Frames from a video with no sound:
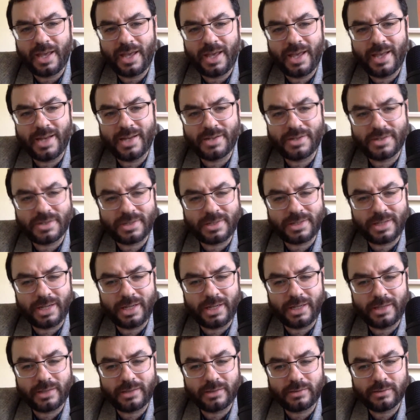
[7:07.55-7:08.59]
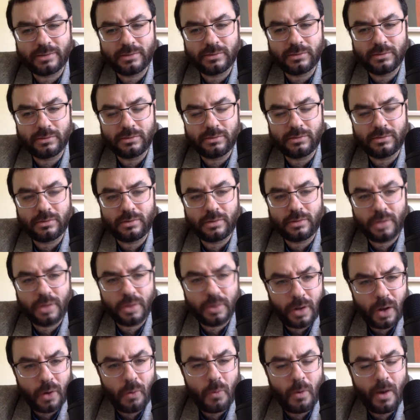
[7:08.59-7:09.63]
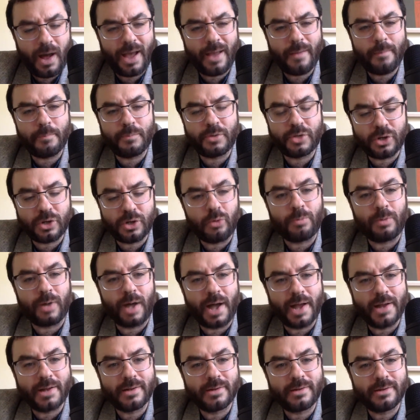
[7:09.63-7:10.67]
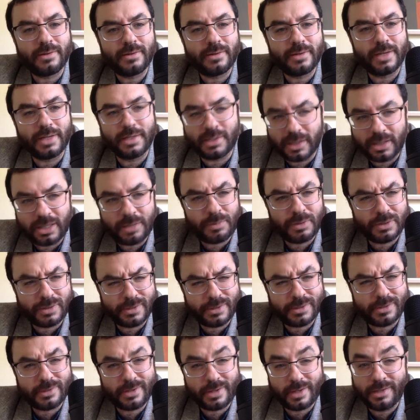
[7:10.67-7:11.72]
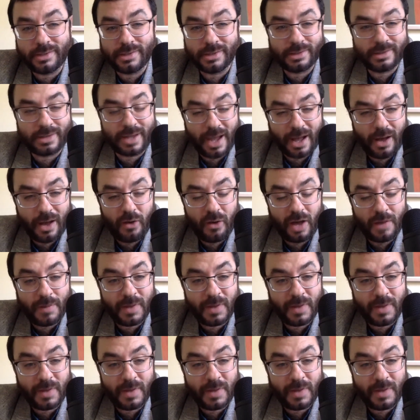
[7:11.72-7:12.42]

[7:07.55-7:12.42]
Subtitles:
And it's just like, do you know why Joe Biden is in the position that he's in now?